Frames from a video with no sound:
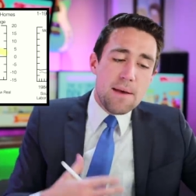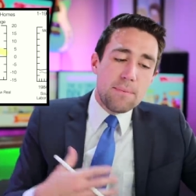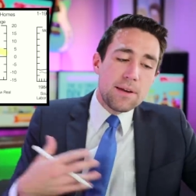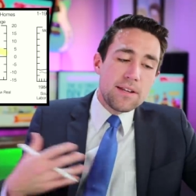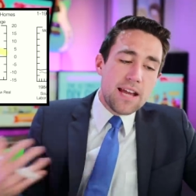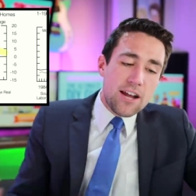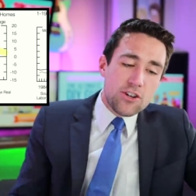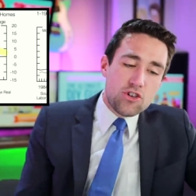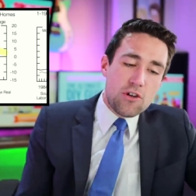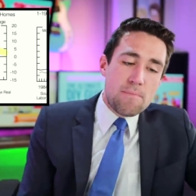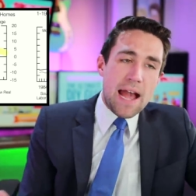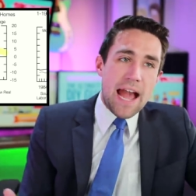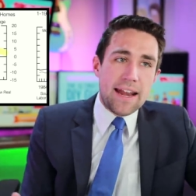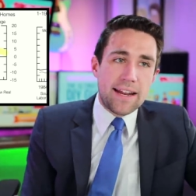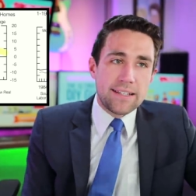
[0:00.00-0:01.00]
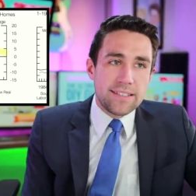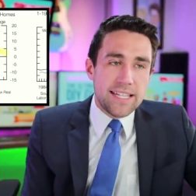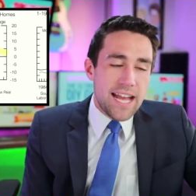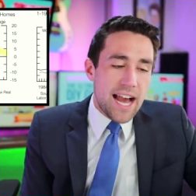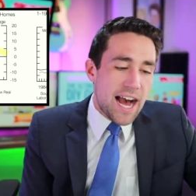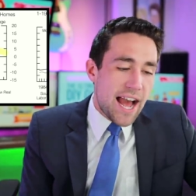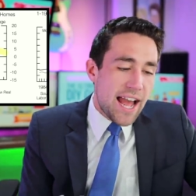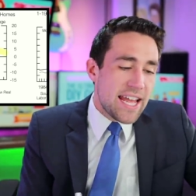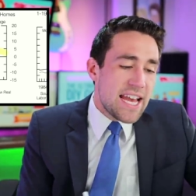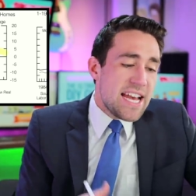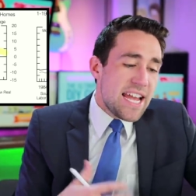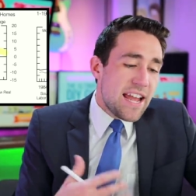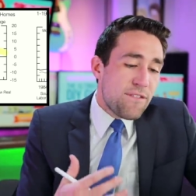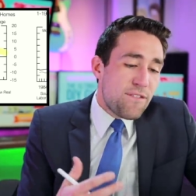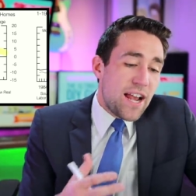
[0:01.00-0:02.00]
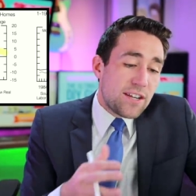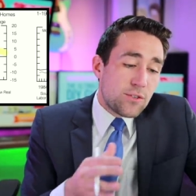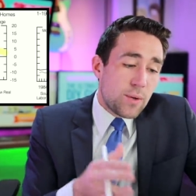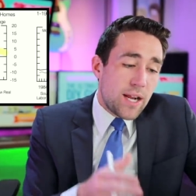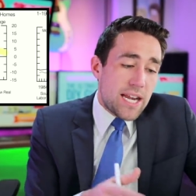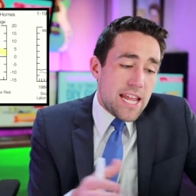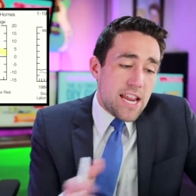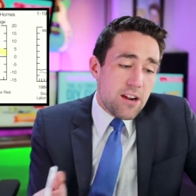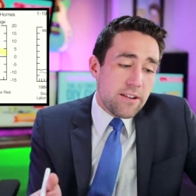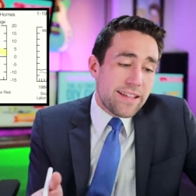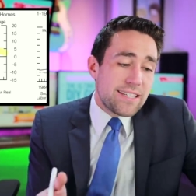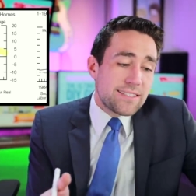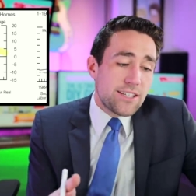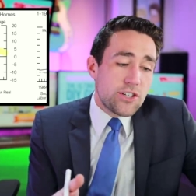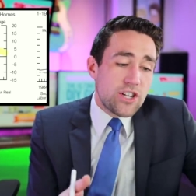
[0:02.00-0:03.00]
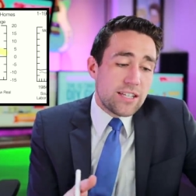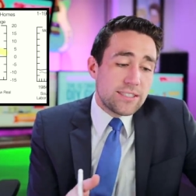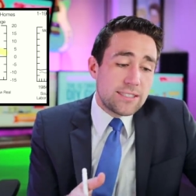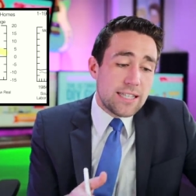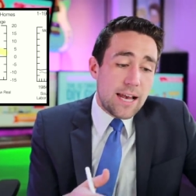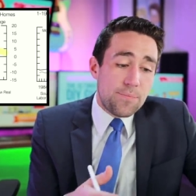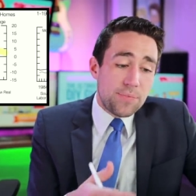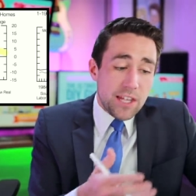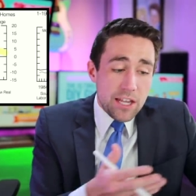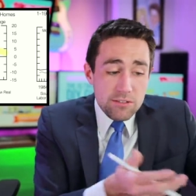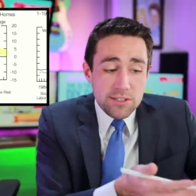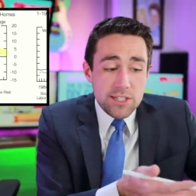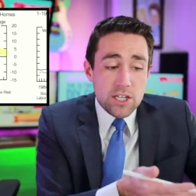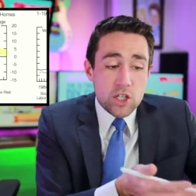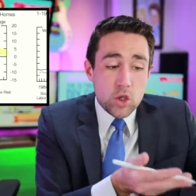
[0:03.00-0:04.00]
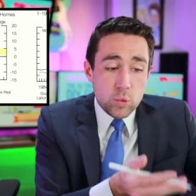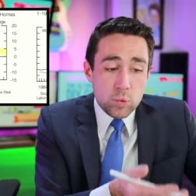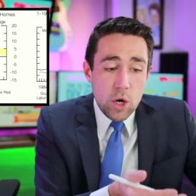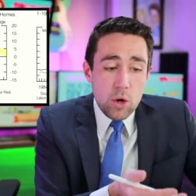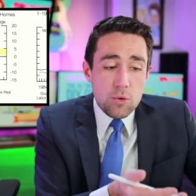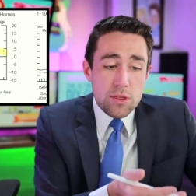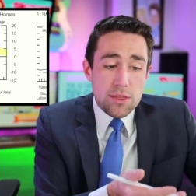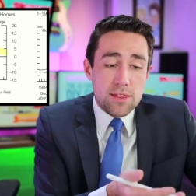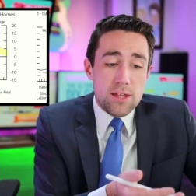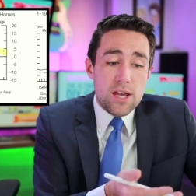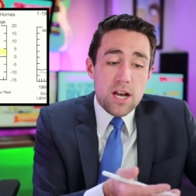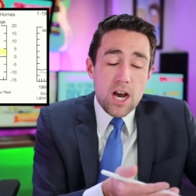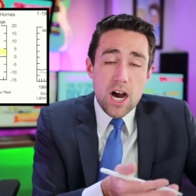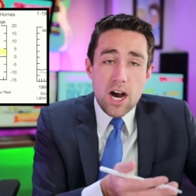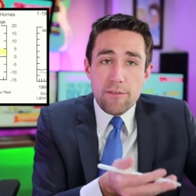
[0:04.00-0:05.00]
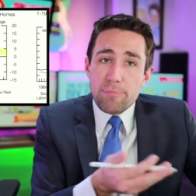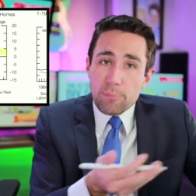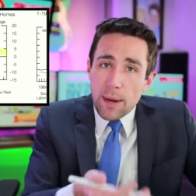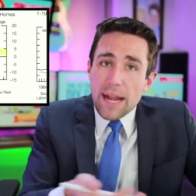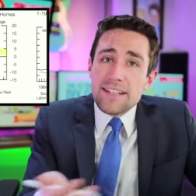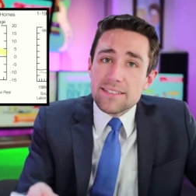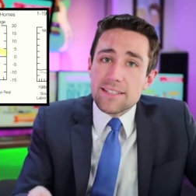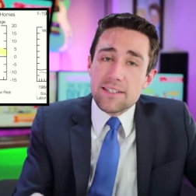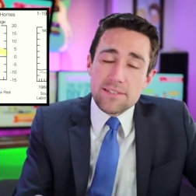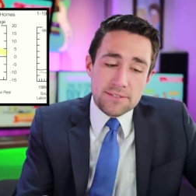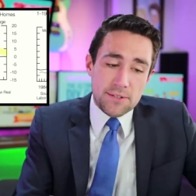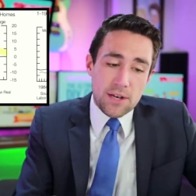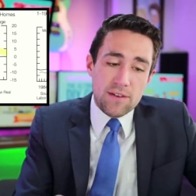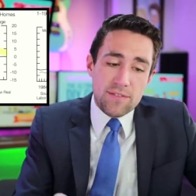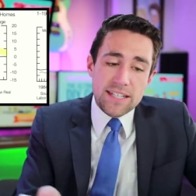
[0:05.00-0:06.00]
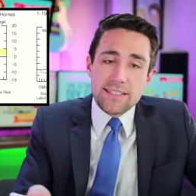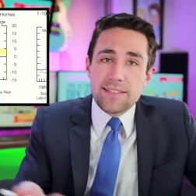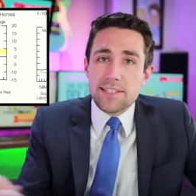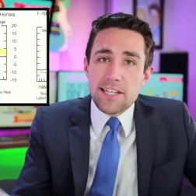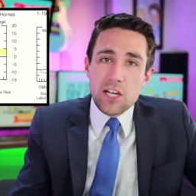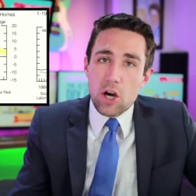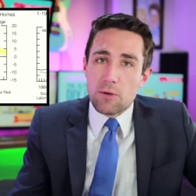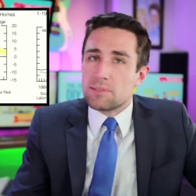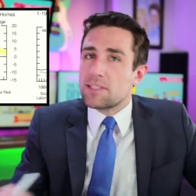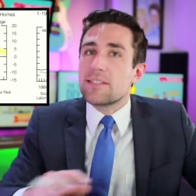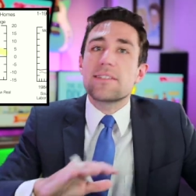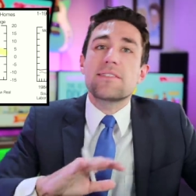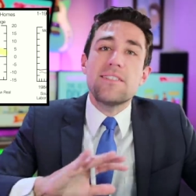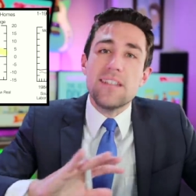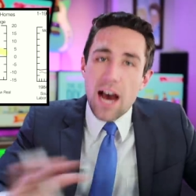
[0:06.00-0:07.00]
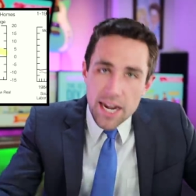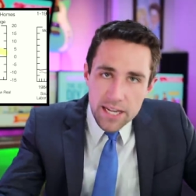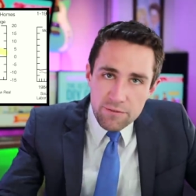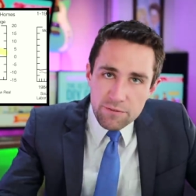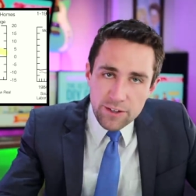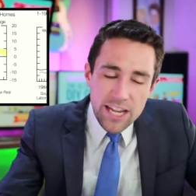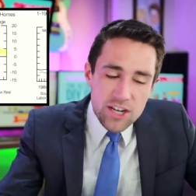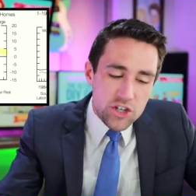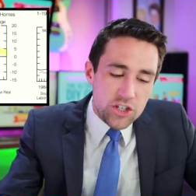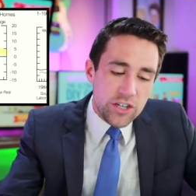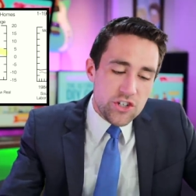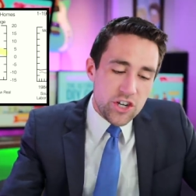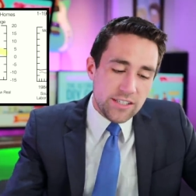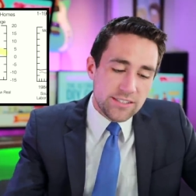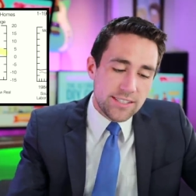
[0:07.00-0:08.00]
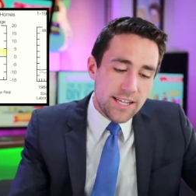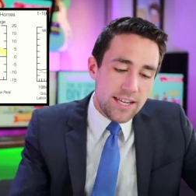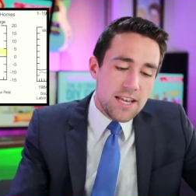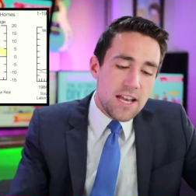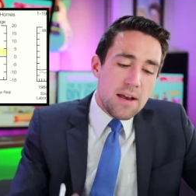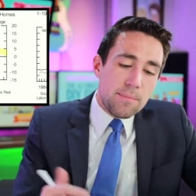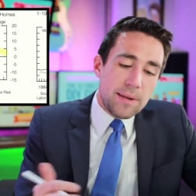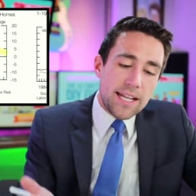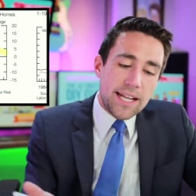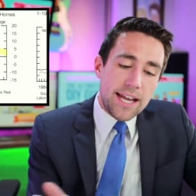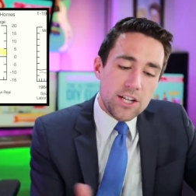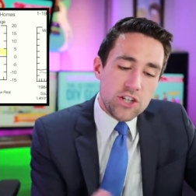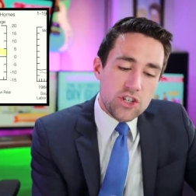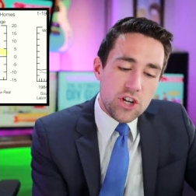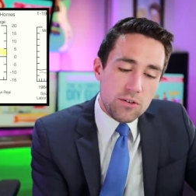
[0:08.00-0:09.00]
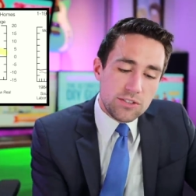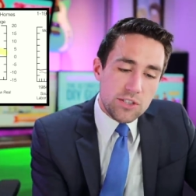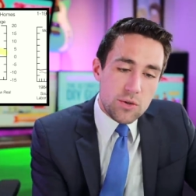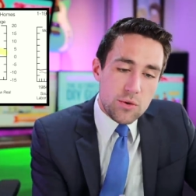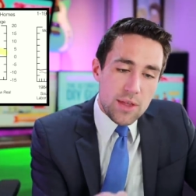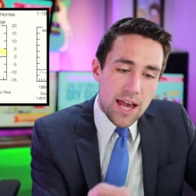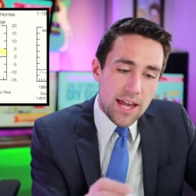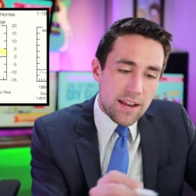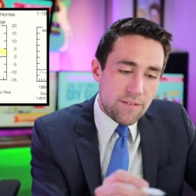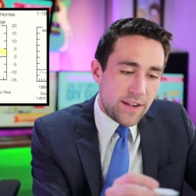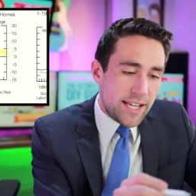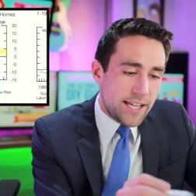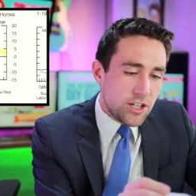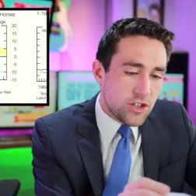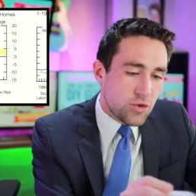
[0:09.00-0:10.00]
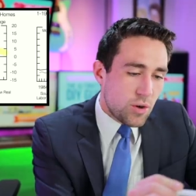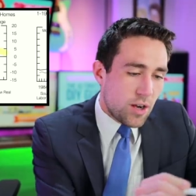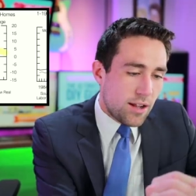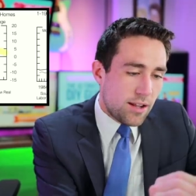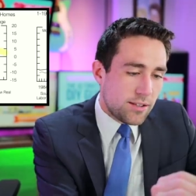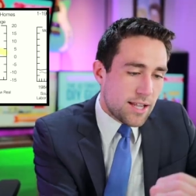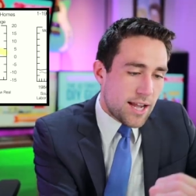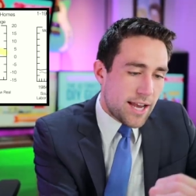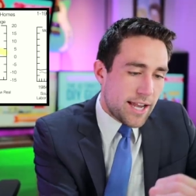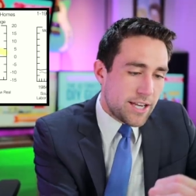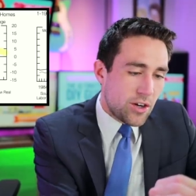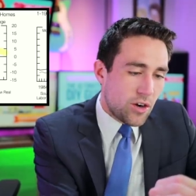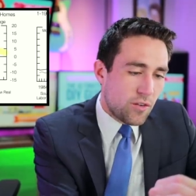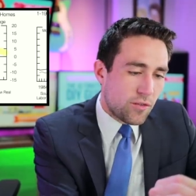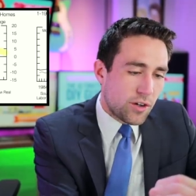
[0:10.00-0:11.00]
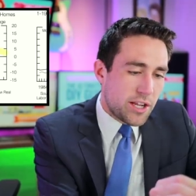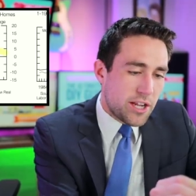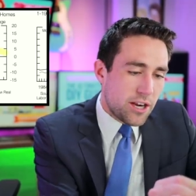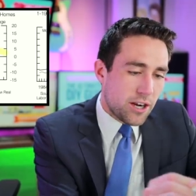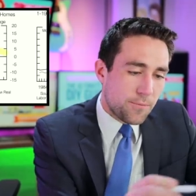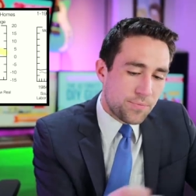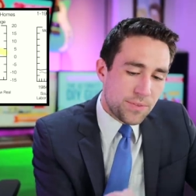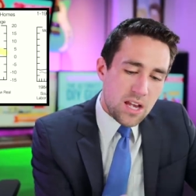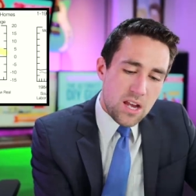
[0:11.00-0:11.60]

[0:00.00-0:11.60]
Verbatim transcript: but not dramatically high. In fact, right here, they suggest that here's the growth of prices of existing homes. This is not inflation adjusted, but it kind of shows you that if I kind of draw a line over here,